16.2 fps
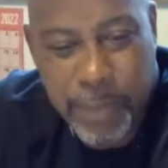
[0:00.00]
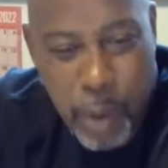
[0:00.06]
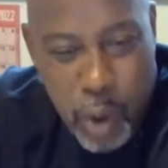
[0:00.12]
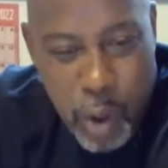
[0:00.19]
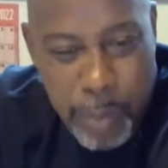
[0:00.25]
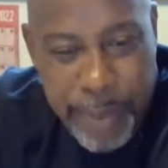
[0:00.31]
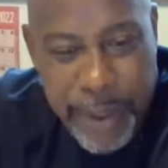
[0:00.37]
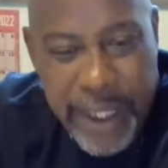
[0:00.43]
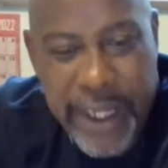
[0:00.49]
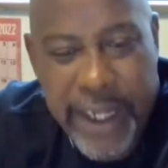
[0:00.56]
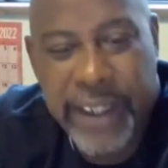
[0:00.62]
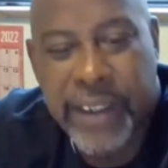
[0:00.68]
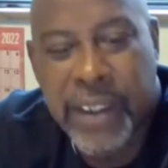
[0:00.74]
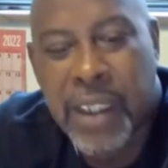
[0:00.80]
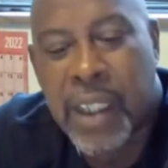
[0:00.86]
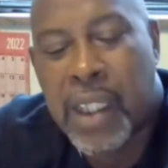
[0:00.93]
Paul
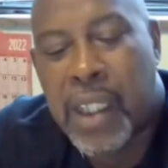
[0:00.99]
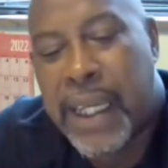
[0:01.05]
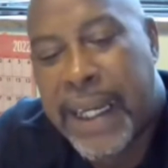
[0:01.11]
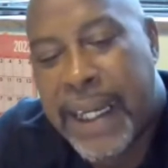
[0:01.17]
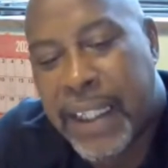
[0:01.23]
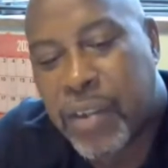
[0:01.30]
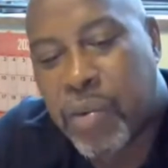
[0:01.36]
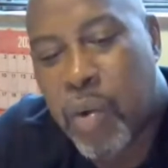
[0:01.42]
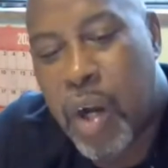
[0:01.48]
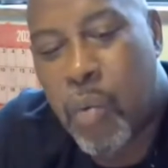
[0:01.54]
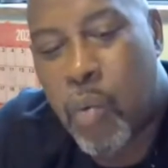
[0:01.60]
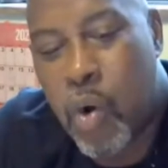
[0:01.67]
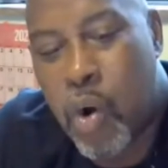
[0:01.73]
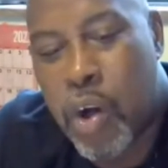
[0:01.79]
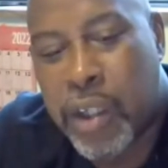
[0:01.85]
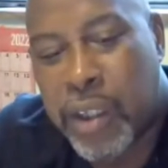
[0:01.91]
Pierce, Antoine
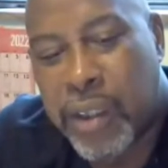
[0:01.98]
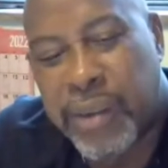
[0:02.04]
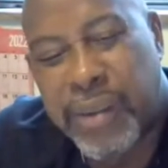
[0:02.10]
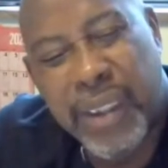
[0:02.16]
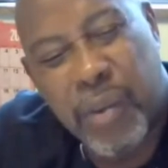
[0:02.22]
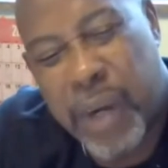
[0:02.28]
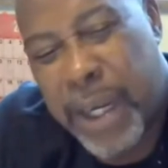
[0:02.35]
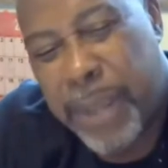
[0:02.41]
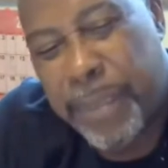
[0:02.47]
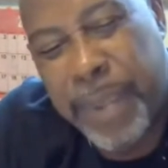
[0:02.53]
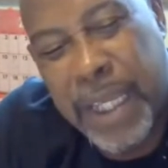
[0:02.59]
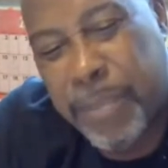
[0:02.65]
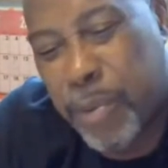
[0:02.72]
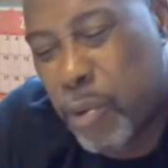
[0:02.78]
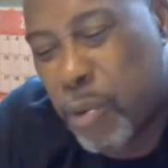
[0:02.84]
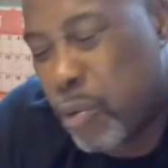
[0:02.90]
Walker, great
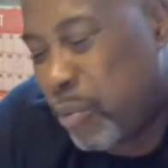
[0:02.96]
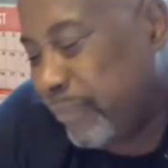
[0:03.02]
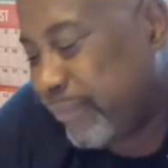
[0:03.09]
people.